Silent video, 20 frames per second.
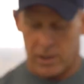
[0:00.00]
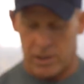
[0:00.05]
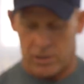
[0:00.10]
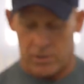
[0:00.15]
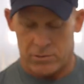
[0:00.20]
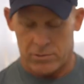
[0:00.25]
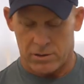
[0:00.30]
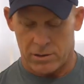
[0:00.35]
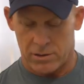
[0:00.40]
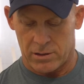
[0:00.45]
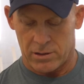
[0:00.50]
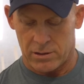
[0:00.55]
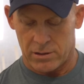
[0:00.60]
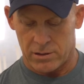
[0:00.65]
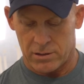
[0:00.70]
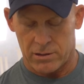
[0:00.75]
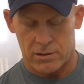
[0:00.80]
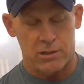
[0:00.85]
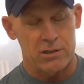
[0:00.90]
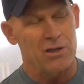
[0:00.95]
You know,
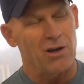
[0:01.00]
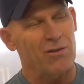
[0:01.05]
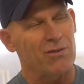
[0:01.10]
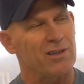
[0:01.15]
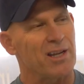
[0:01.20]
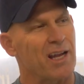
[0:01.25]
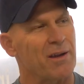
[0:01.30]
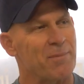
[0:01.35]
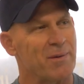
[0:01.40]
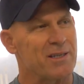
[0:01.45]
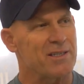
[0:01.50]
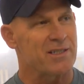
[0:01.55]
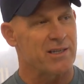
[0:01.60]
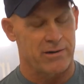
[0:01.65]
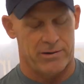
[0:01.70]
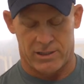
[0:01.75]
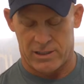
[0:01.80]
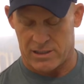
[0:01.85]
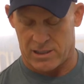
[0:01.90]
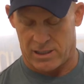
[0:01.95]
don't take me
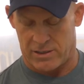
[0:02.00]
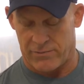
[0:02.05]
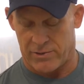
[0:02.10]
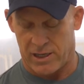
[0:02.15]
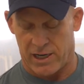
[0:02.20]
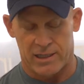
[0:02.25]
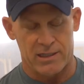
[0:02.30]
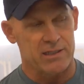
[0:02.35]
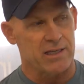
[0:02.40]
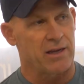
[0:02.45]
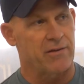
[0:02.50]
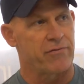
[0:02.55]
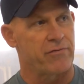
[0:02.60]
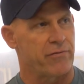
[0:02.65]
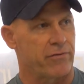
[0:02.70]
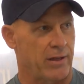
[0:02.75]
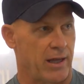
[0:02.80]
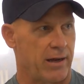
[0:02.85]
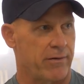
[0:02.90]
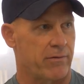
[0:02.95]
seriously when I say
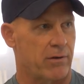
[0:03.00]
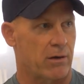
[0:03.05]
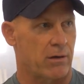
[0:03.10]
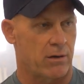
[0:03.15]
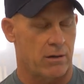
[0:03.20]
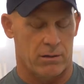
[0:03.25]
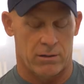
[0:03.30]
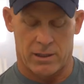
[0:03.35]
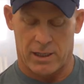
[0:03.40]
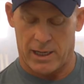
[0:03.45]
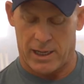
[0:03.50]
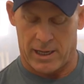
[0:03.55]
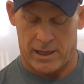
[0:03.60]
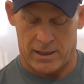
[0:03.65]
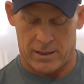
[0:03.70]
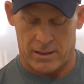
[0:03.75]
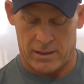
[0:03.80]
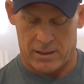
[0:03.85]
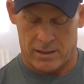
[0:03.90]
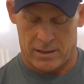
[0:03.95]
flavor,
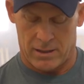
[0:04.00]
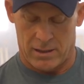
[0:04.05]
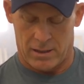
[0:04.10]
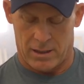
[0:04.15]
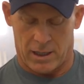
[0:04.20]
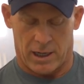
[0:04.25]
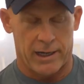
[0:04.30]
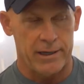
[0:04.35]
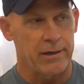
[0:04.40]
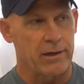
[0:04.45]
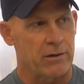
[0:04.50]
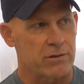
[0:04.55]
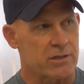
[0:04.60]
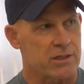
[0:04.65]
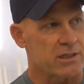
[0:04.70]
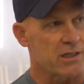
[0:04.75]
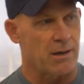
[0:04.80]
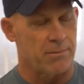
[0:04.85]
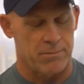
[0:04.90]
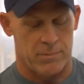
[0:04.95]
okay? I know
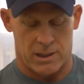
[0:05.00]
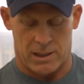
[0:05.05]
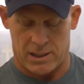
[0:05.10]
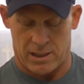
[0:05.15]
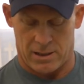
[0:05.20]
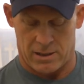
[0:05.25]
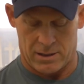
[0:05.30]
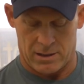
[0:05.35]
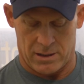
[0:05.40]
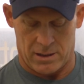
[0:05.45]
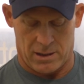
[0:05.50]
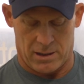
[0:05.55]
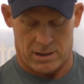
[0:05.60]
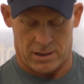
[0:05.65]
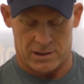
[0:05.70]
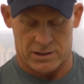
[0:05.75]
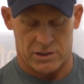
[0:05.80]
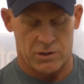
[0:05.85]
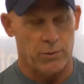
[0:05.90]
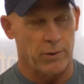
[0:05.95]
somebody
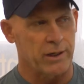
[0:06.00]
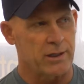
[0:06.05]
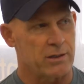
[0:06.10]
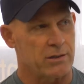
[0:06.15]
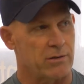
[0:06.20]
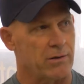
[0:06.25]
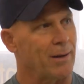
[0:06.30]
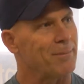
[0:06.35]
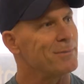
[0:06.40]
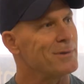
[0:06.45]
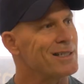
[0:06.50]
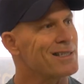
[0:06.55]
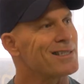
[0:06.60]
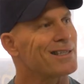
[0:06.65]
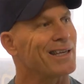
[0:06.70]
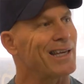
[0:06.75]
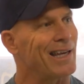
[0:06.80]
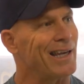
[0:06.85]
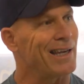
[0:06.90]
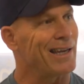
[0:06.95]
is going to. I'm
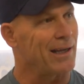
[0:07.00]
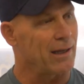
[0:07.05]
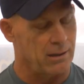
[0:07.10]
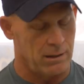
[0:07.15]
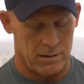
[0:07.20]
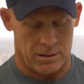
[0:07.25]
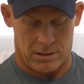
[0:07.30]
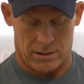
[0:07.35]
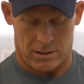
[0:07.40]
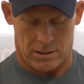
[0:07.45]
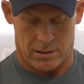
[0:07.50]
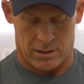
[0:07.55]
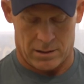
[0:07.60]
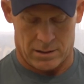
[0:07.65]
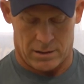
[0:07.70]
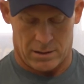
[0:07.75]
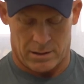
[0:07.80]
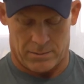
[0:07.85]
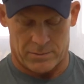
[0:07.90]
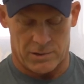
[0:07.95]
just kidding. I'm
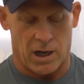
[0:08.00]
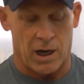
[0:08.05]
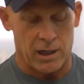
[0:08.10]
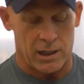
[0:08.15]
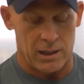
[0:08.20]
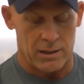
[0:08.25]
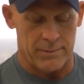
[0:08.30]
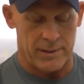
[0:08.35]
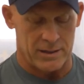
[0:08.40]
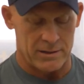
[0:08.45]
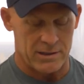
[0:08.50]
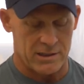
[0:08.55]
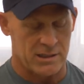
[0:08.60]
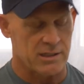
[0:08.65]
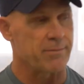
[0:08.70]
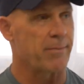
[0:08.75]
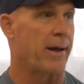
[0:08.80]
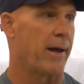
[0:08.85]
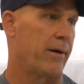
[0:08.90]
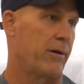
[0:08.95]
talking about
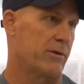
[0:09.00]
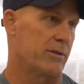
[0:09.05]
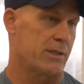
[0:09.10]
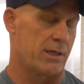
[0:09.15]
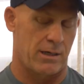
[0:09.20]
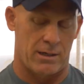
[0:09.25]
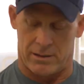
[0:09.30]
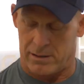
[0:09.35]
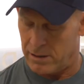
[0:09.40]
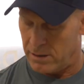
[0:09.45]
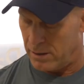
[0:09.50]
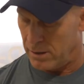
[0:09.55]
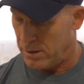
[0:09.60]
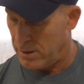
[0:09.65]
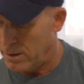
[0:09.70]
smells here.